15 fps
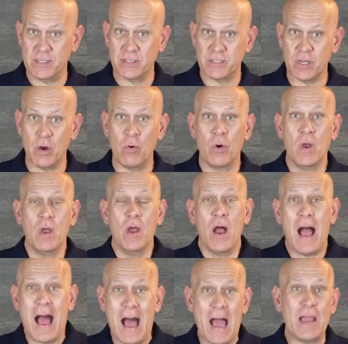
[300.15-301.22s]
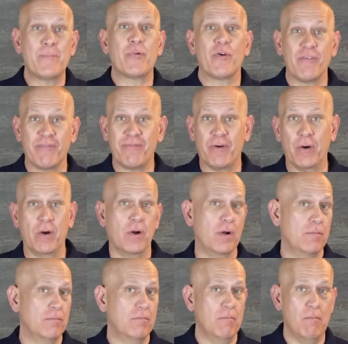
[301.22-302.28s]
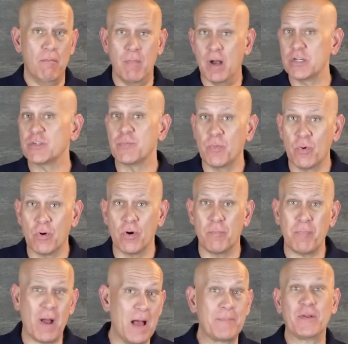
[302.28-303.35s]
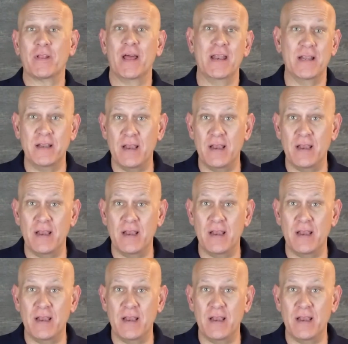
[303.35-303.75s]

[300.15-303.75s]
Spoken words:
So I prefer much more populated